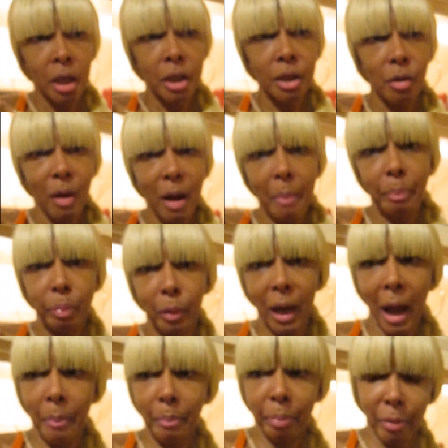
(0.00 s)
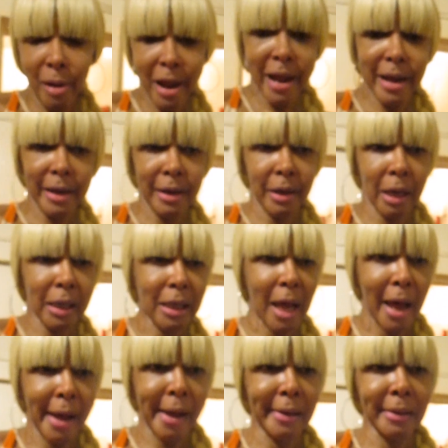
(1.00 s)
So I, I pray because
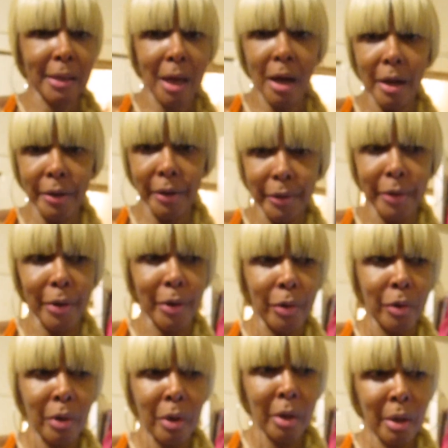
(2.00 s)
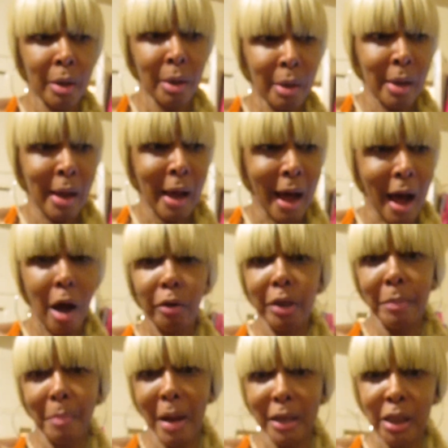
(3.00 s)
I ask God, you know, how
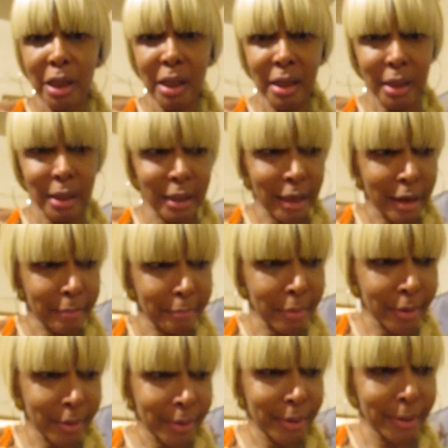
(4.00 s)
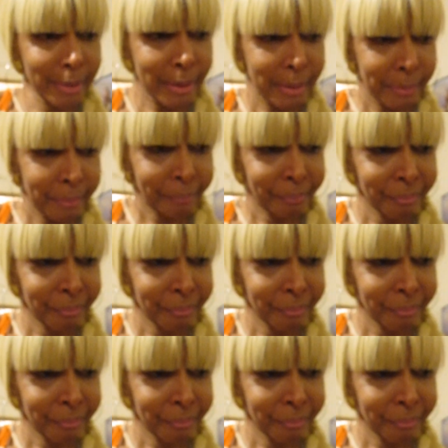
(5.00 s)
did my sisters get murdered?